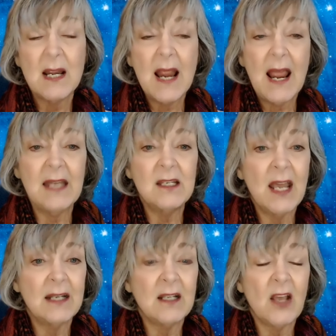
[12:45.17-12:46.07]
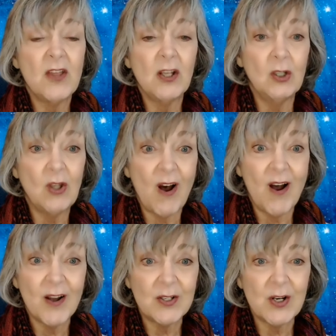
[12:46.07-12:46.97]
And yet, the
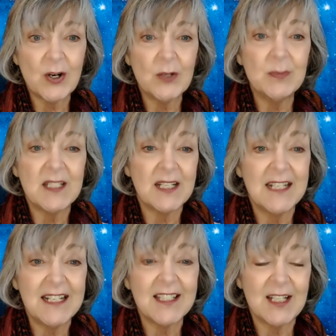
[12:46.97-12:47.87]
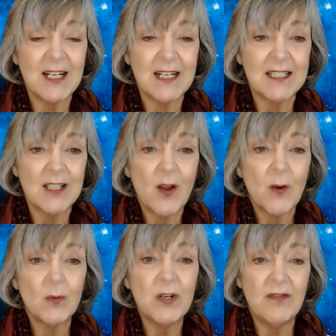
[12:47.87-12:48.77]
long term statistics
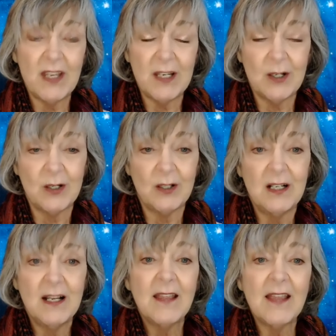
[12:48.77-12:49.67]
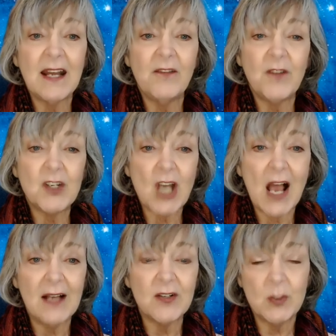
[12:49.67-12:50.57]
reveal that if a
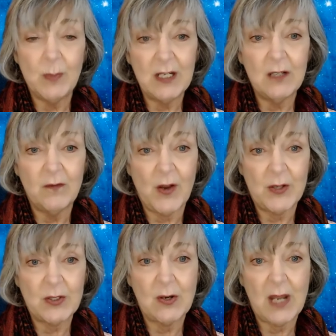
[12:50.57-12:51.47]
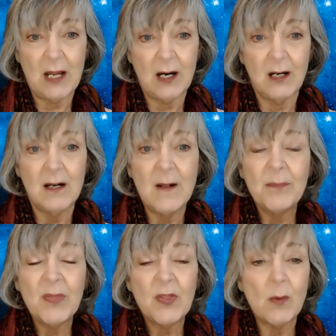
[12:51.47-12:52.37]
child has been in foster care,
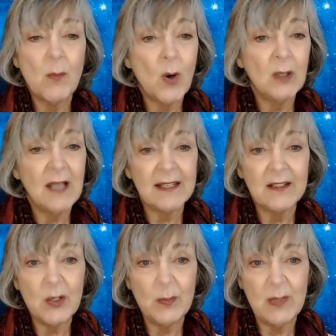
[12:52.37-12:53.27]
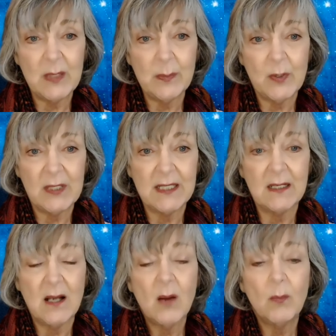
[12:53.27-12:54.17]
they're more likely to be in prison,
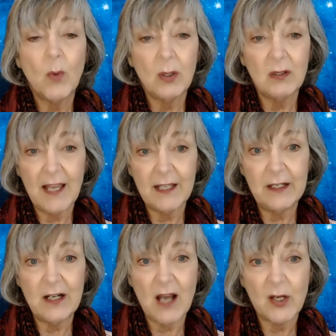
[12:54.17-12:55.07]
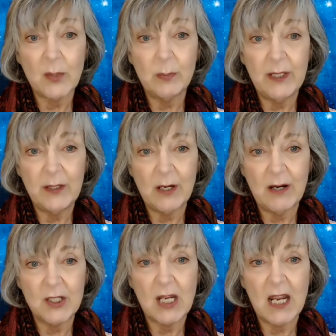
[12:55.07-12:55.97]
more likely to not complete their
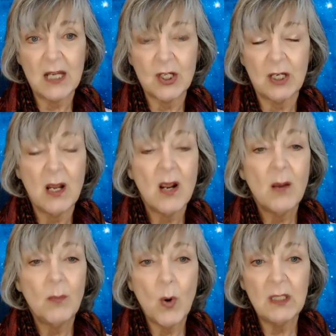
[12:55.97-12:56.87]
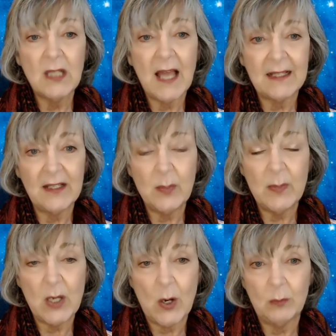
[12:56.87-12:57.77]
education, more likely to be
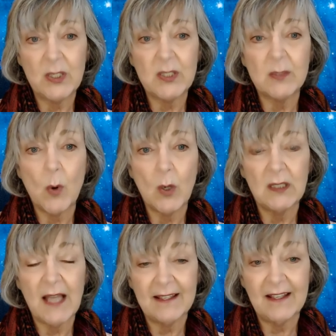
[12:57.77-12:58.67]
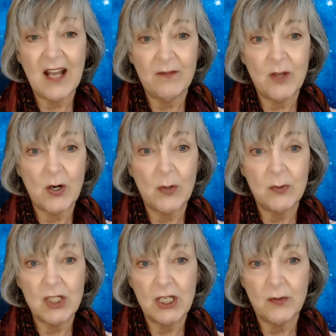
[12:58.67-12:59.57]
homeless, more likely to have their own
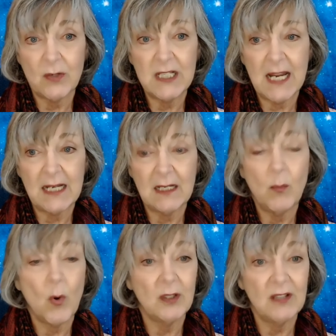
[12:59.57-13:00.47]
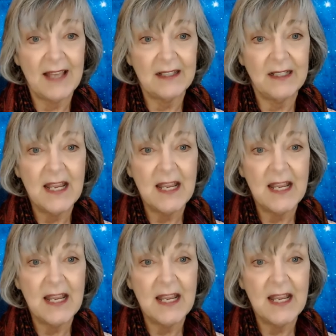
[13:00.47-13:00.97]
children taken, more likely